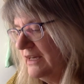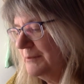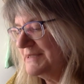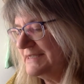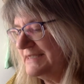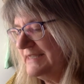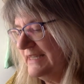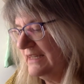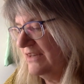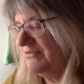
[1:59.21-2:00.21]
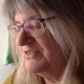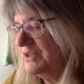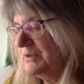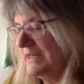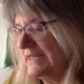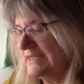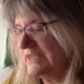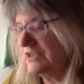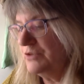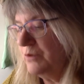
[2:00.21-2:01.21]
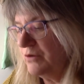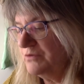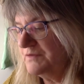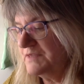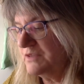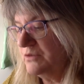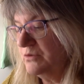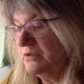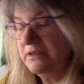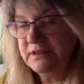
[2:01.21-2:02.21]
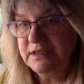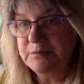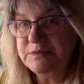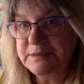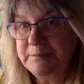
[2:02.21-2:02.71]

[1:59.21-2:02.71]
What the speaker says: but still a few years too old for school and was